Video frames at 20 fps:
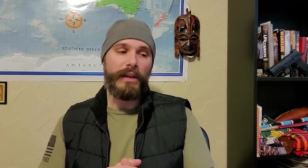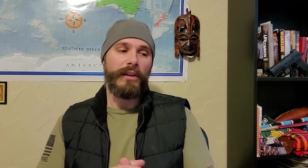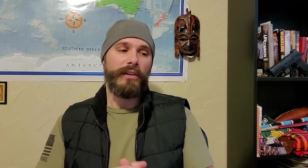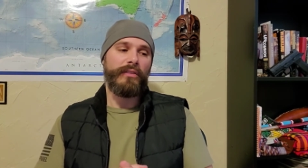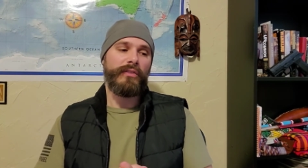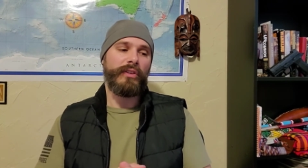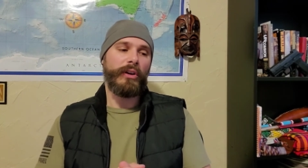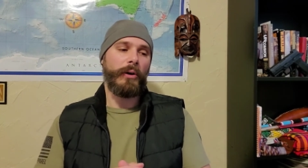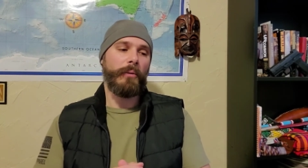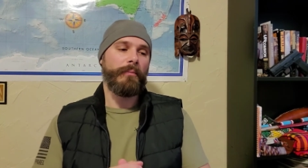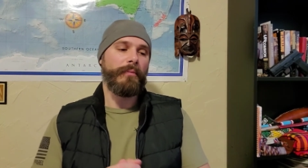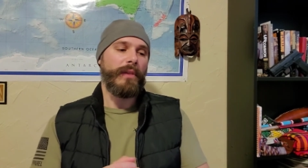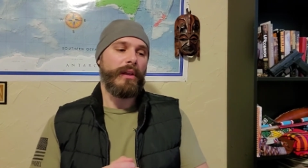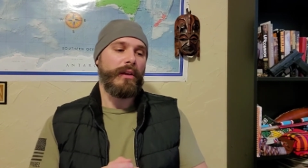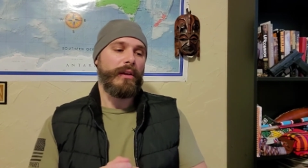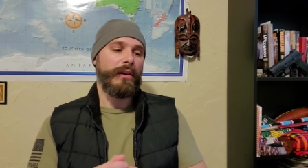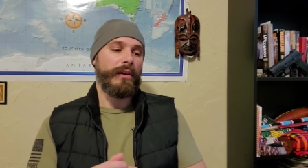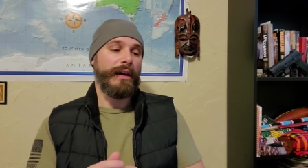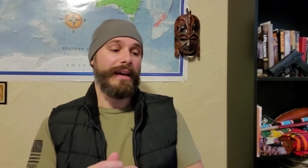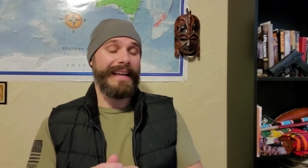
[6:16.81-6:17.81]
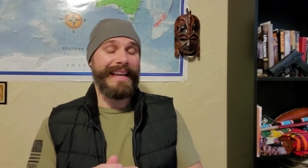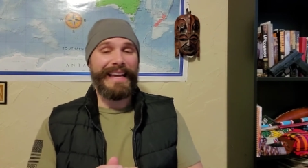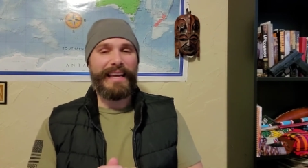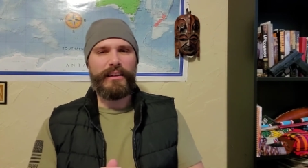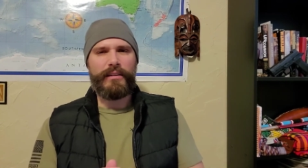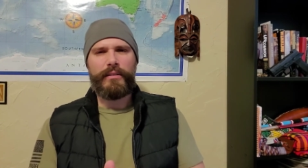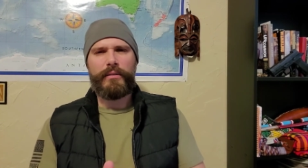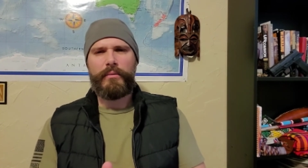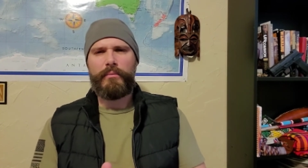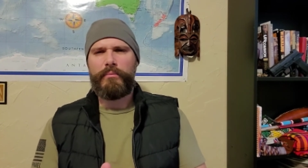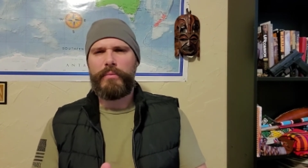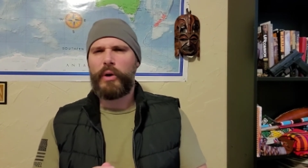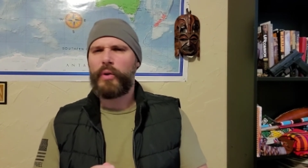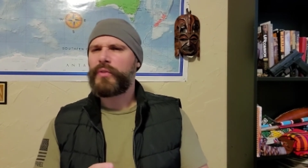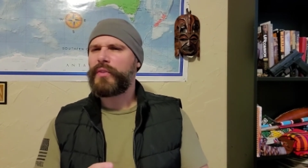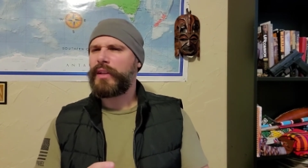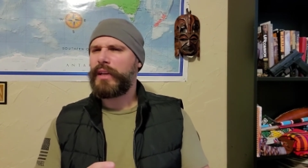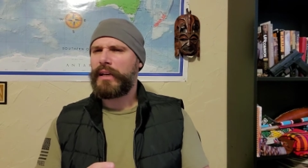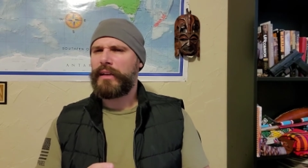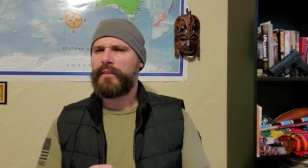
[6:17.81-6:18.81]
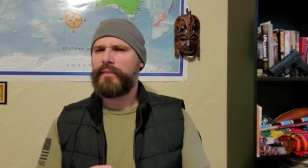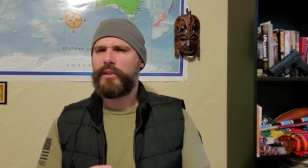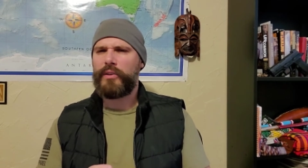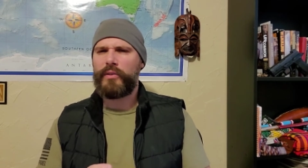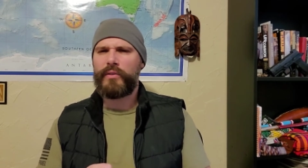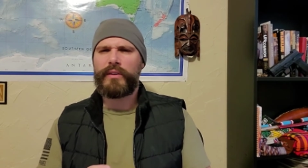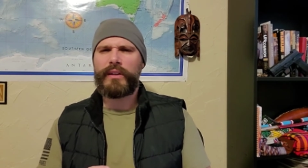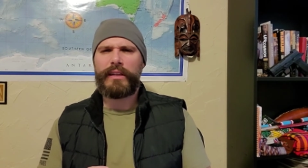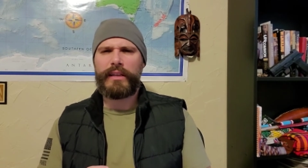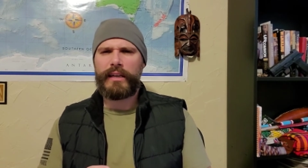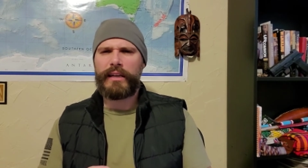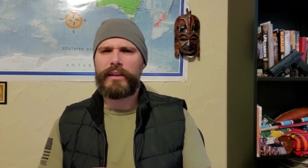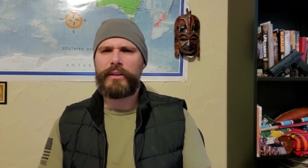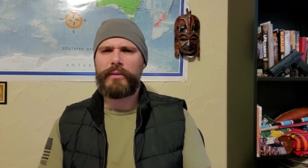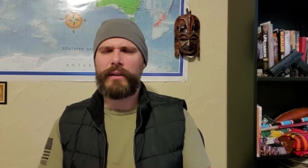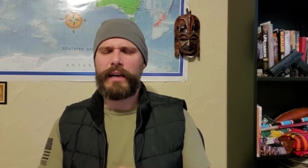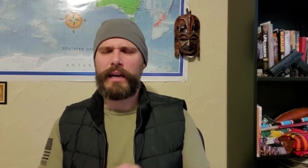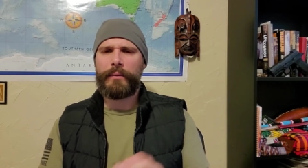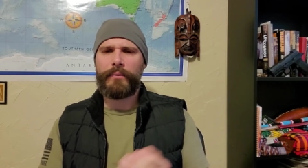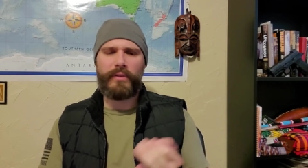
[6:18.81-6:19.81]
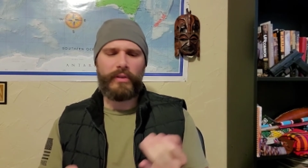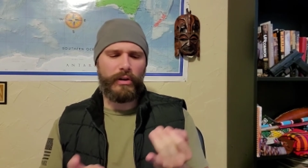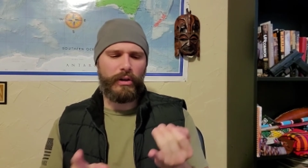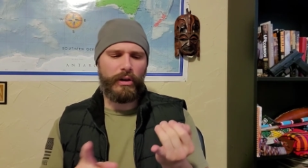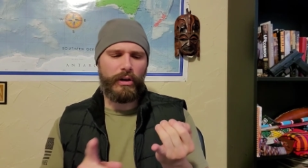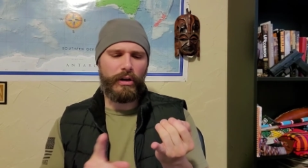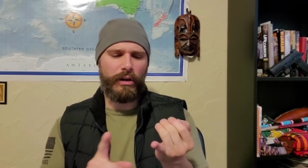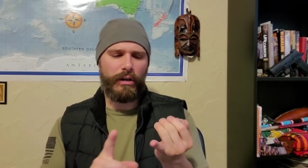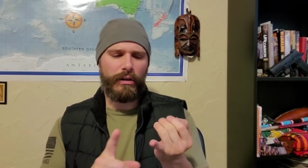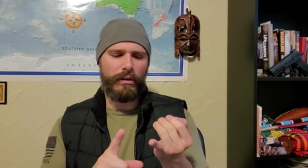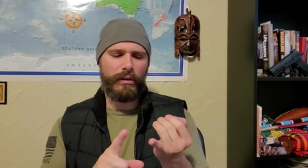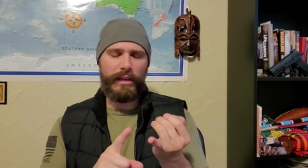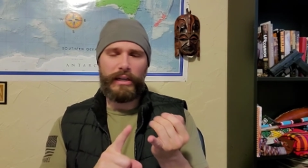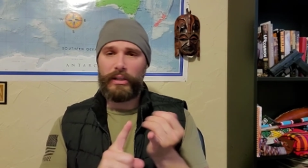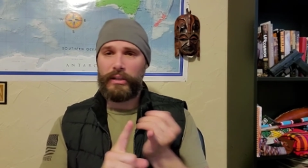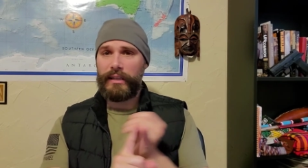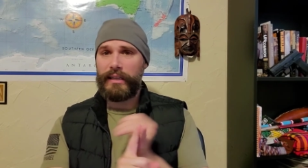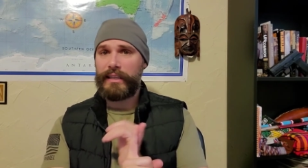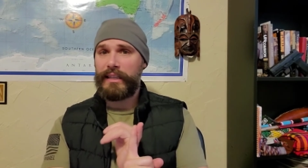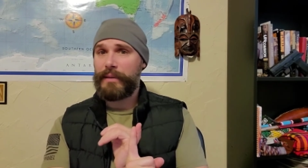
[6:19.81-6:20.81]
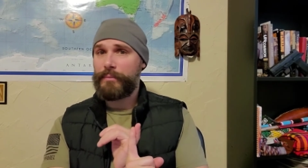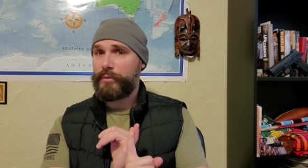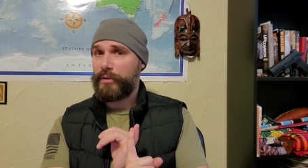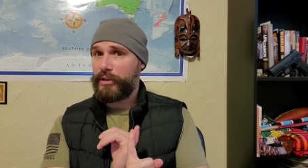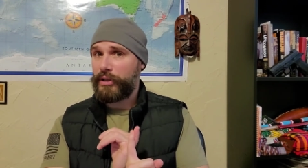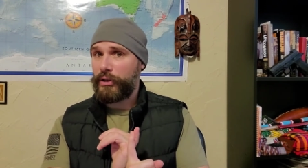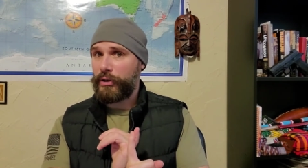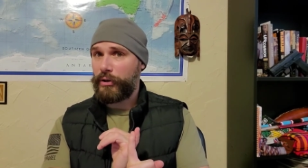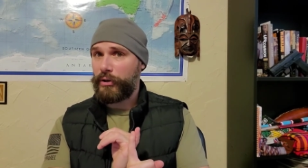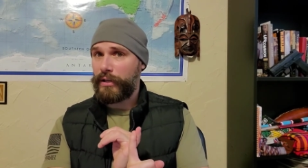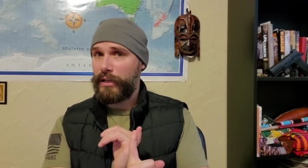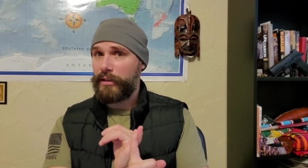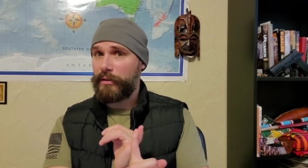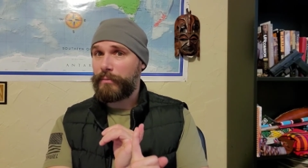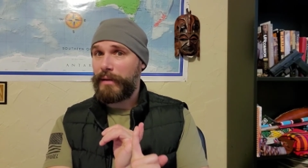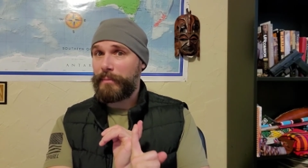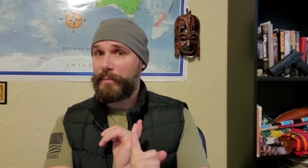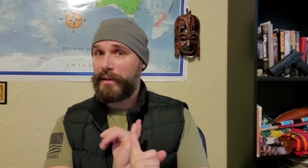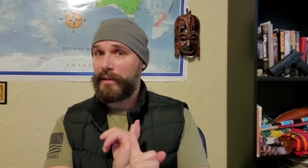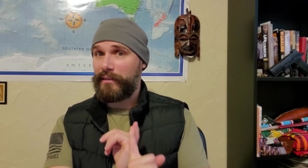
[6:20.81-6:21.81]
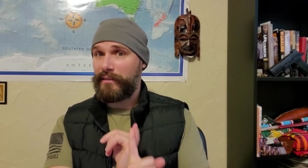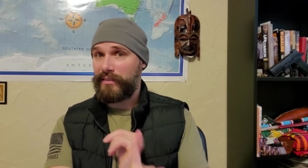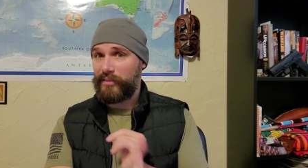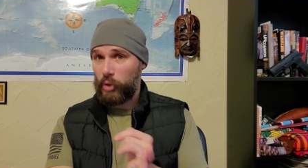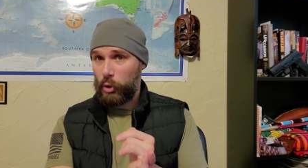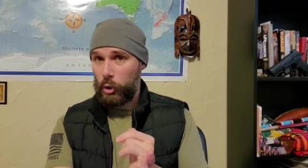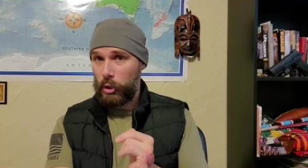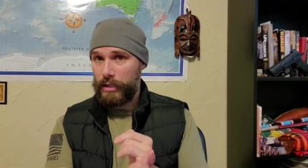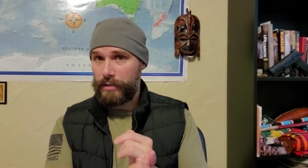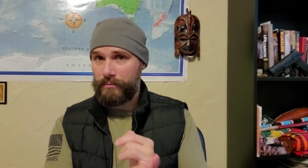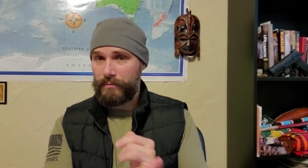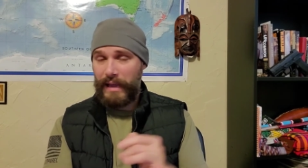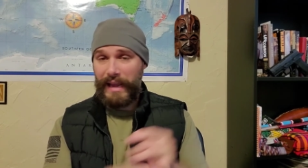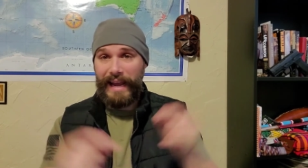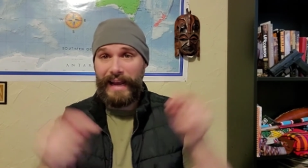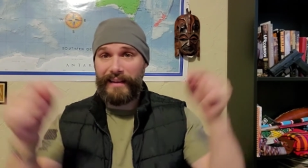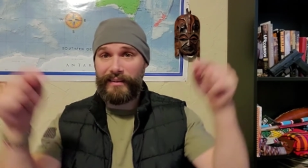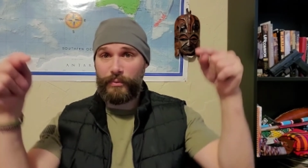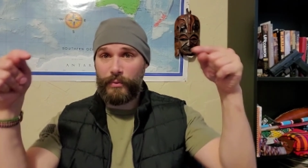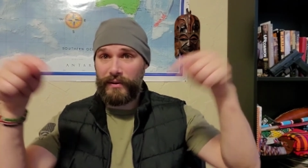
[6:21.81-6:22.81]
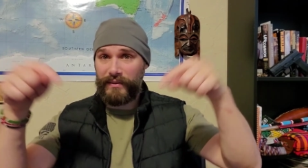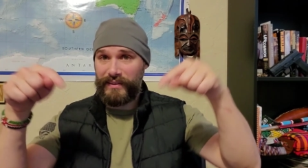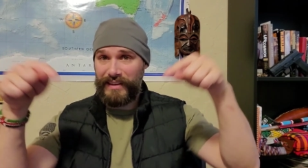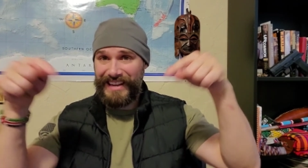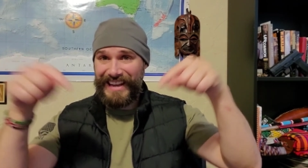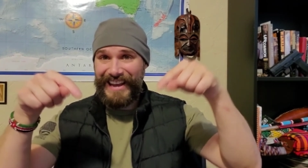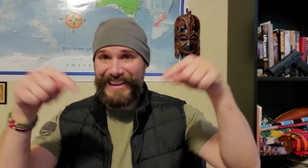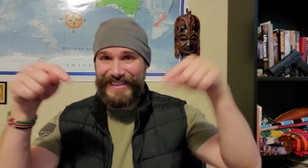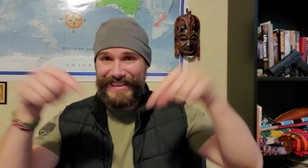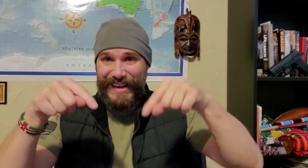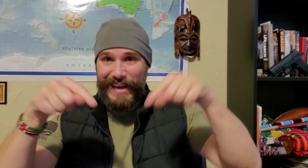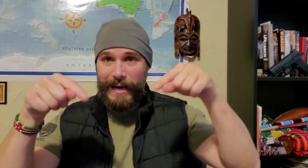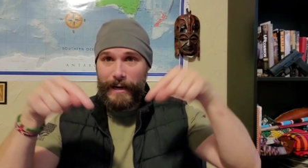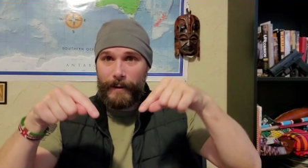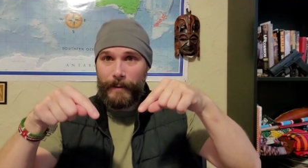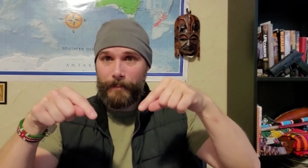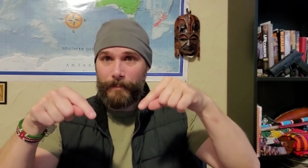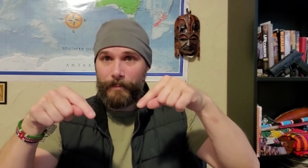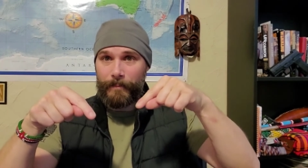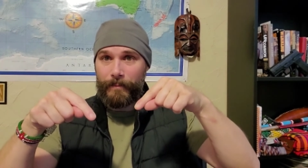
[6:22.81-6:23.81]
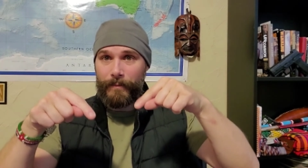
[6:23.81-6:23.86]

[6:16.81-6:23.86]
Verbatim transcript: So, again, most guns used in gun crimes are illegally procured either by being stolen, as was the case here,